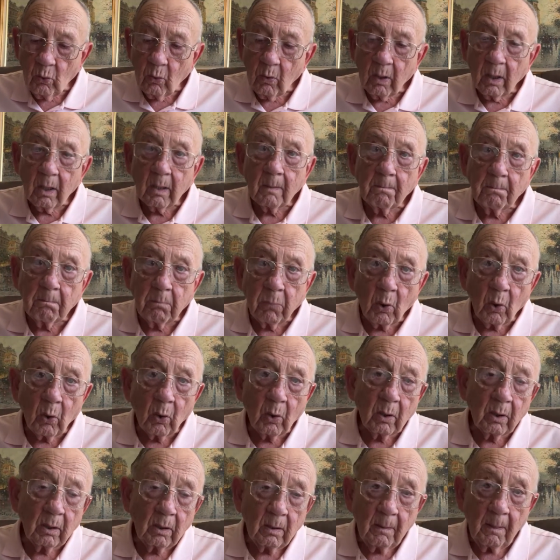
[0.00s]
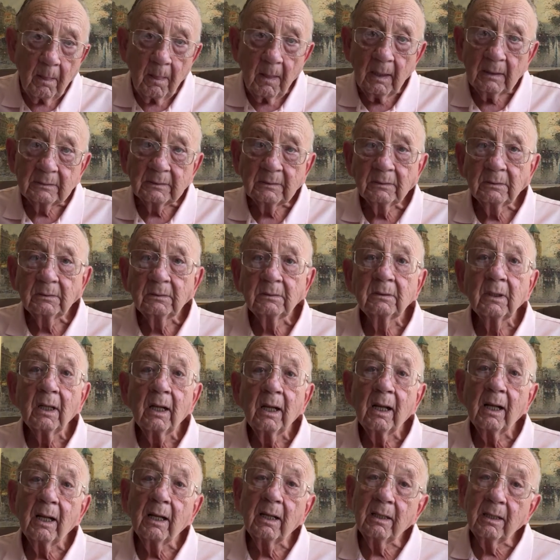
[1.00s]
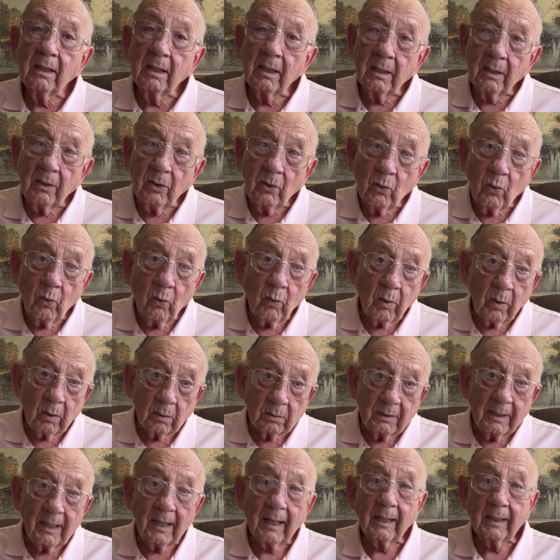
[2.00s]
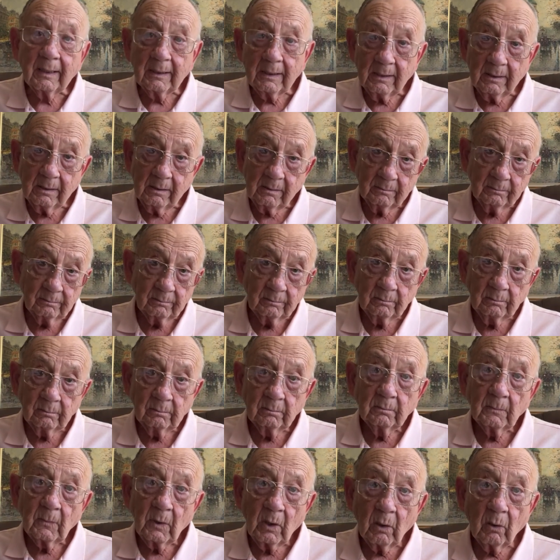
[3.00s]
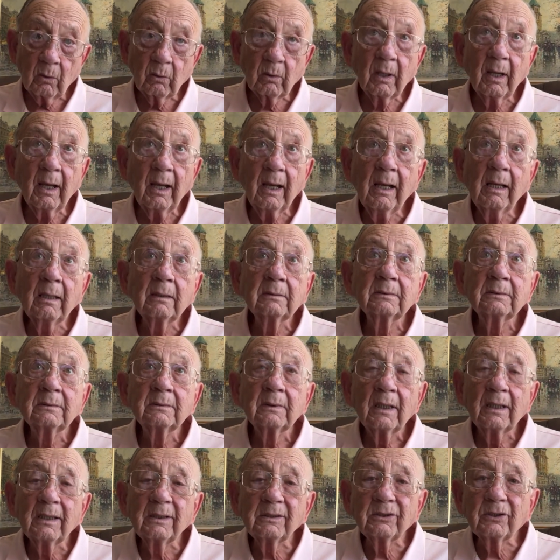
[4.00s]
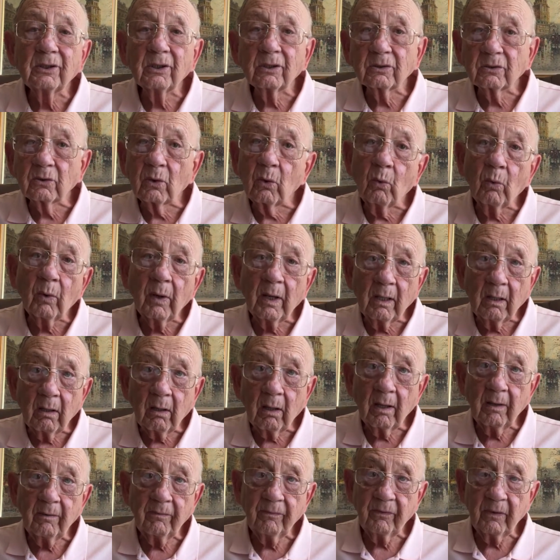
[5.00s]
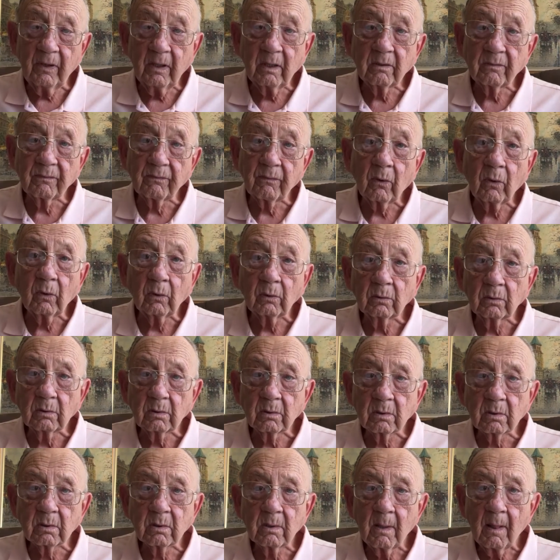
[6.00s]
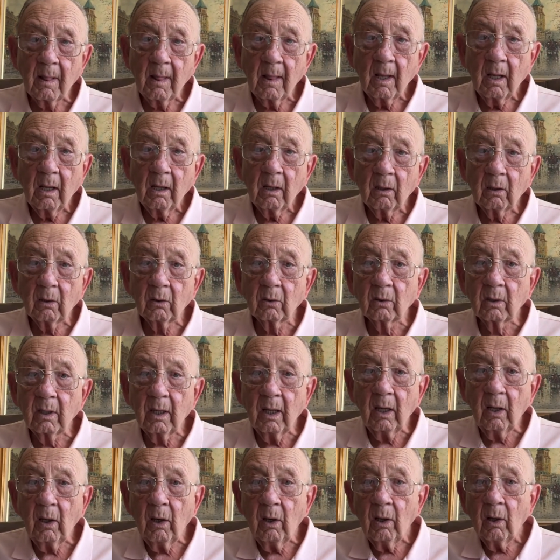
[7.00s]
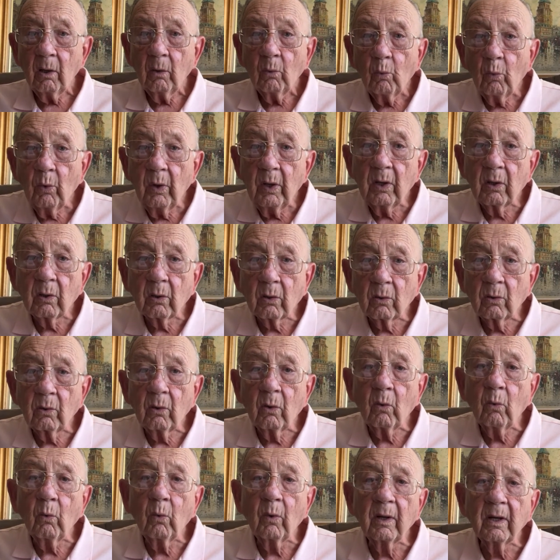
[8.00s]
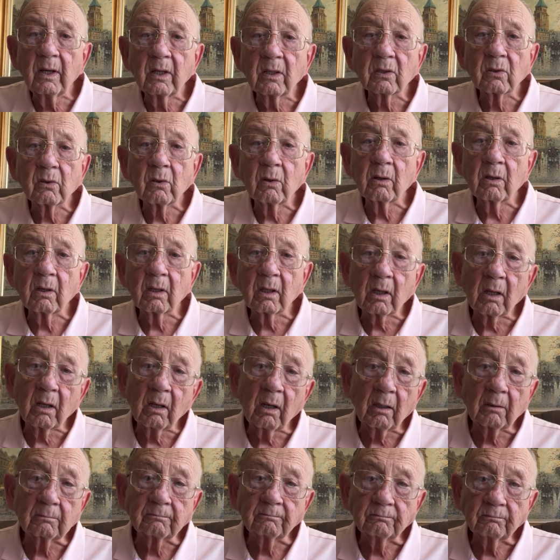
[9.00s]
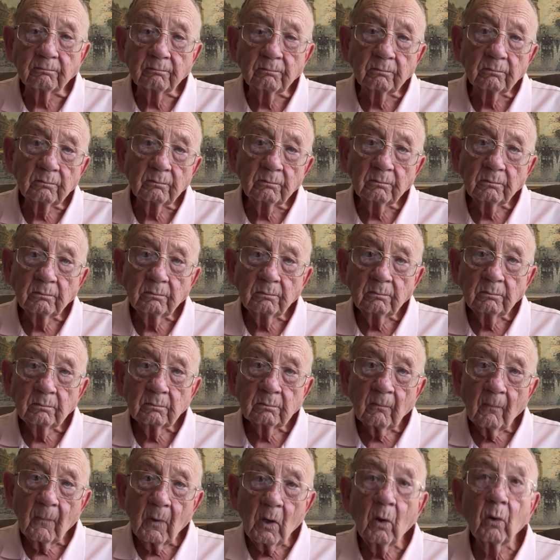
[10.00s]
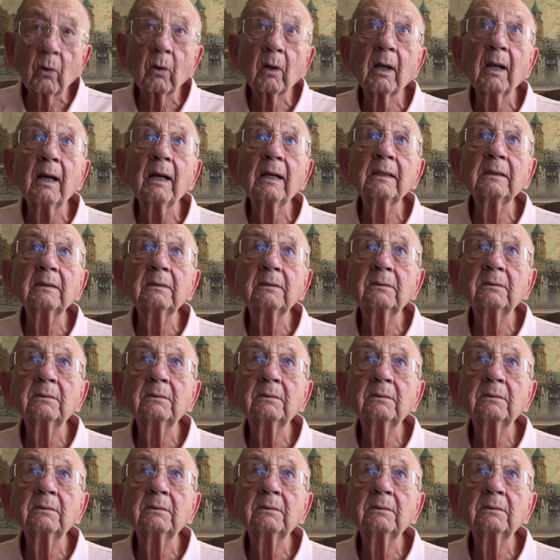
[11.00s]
Are born and then you will die. Okay? It's just the way life is, folks. Okay? We don't know when it's going to come. Okay?